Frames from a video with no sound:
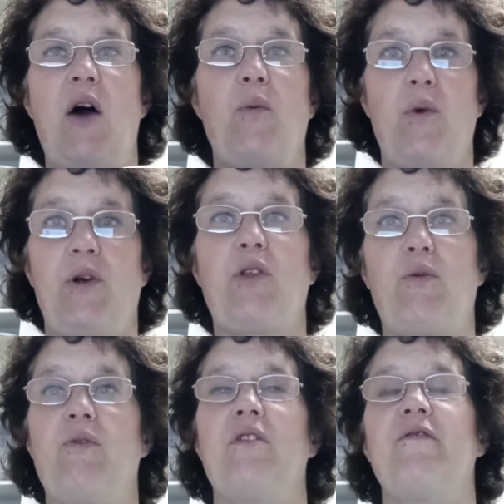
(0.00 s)
work
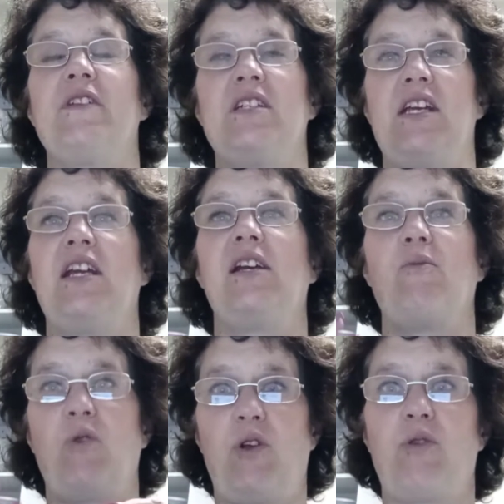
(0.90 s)
through the fatigue
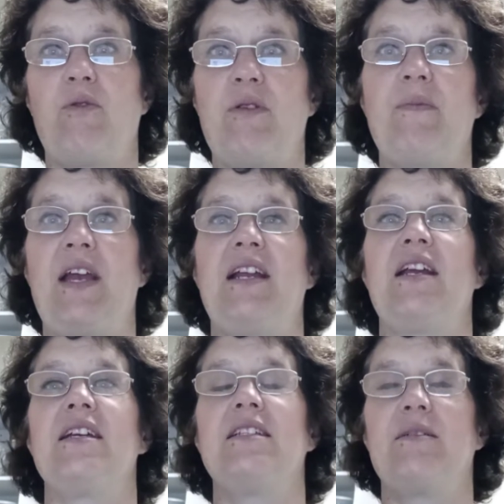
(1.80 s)
and work through the pain,
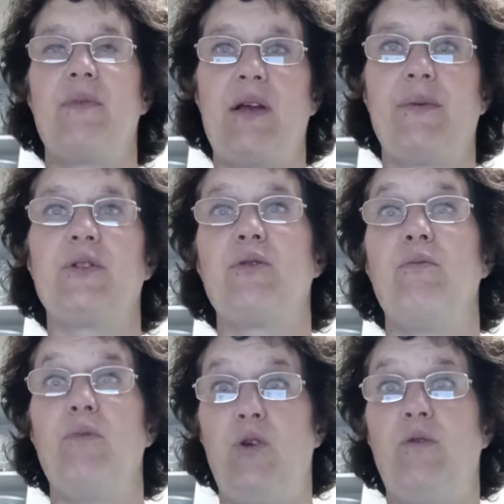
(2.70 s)
is to be able to
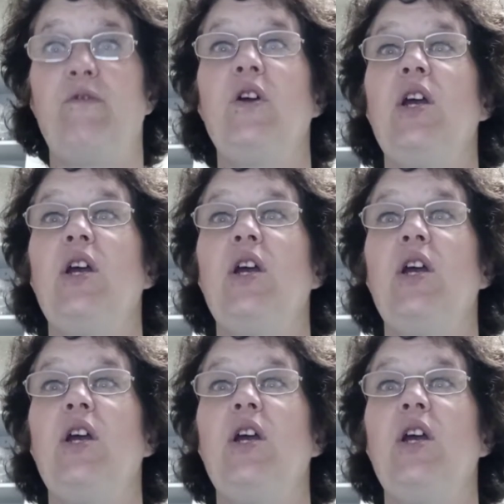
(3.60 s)
move